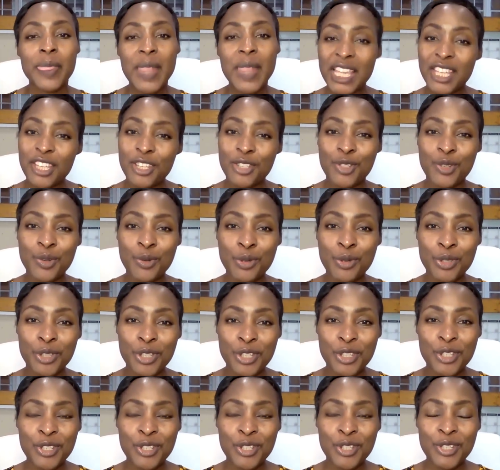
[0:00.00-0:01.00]
thank you to all
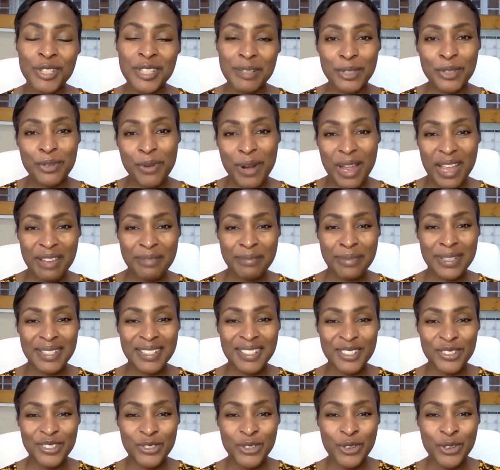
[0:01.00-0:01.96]
the new subscribers.